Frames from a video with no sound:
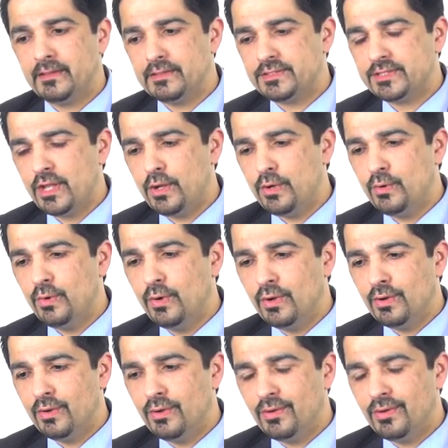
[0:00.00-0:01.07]
So
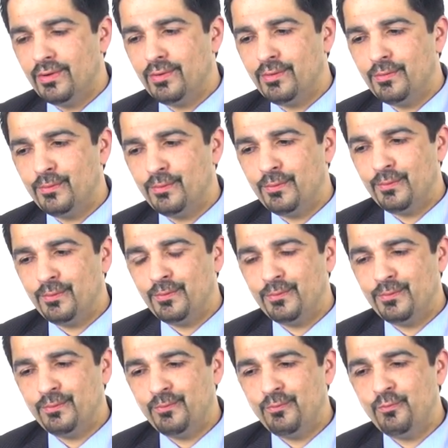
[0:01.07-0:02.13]

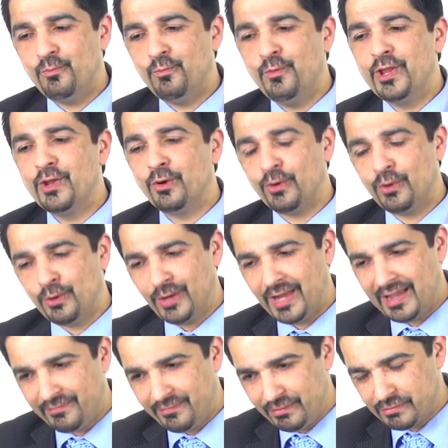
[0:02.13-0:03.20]
we all
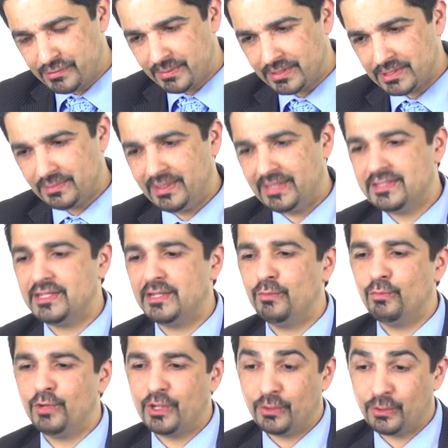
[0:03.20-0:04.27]
have the responsibility,
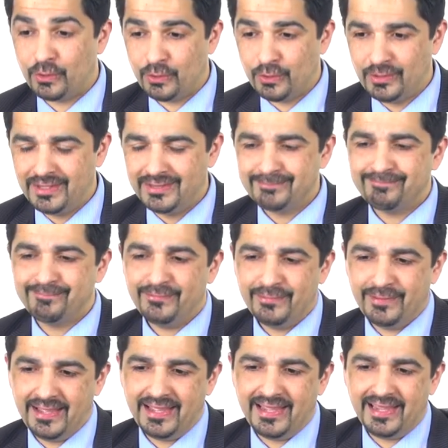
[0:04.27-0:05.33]
and we all,
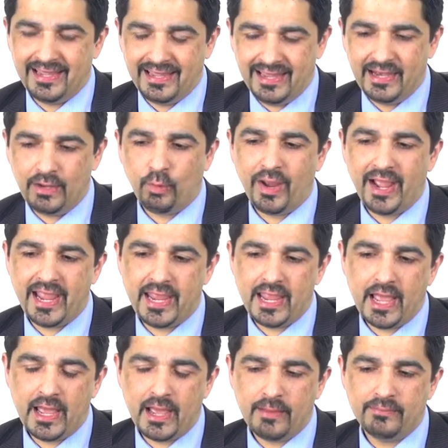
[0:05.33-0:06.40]
in a way,
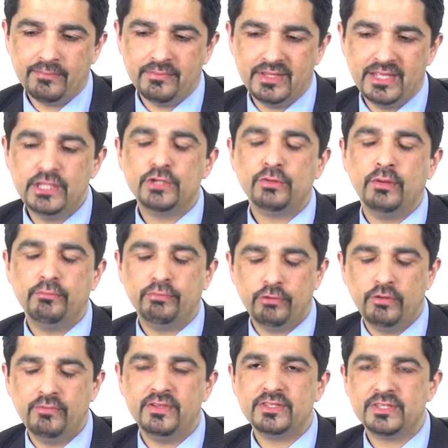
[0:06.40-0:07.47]
need to
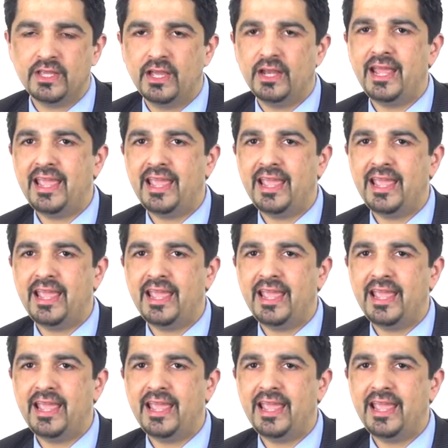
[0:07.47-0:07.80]
improve in certain